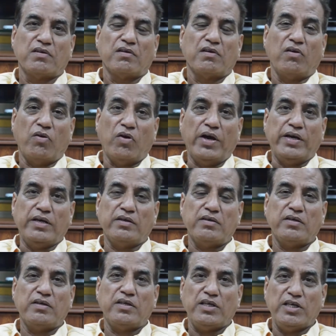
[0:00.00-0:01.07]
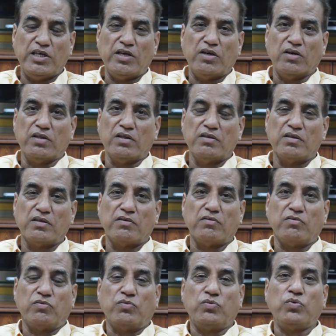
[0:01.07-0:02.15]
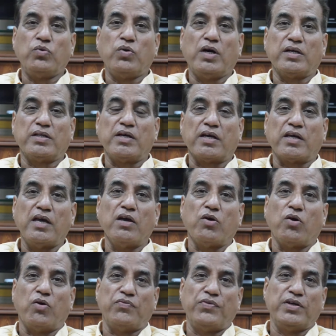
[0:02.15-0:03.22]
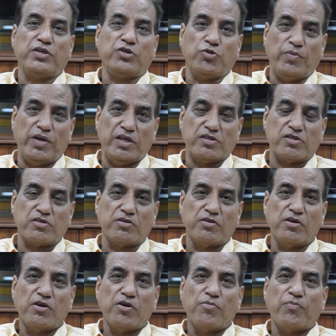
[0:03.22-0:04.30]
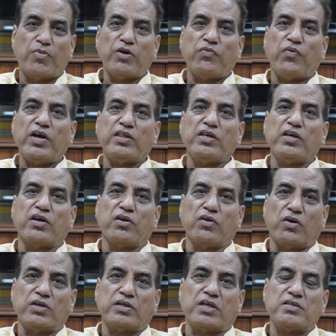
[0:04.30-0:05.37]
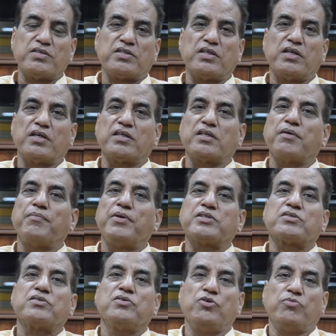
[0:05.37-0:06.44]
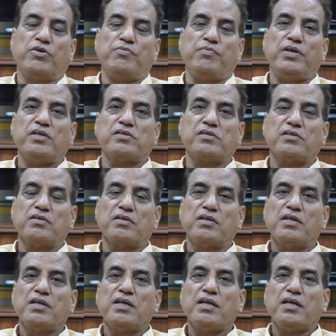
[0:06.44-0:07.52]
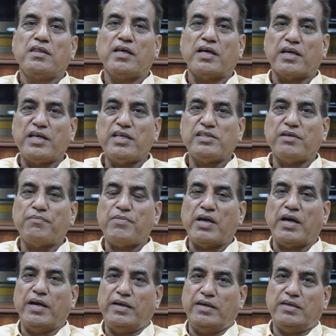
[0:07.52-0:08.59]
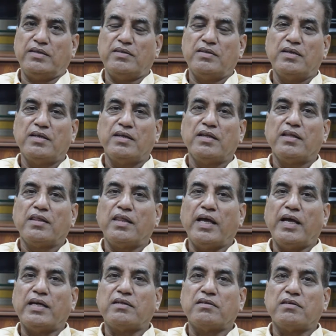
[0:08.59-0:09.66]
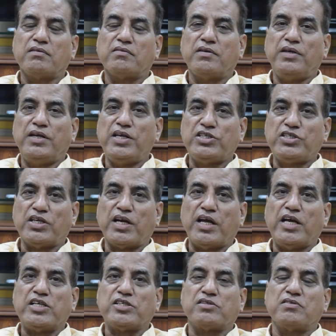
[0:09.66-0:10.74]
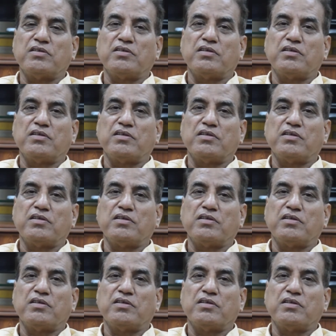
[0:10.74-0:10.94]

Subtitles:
lion, eagle, who are the king of their domains. But why they are not considered the best creature? The reason behind it, that nature has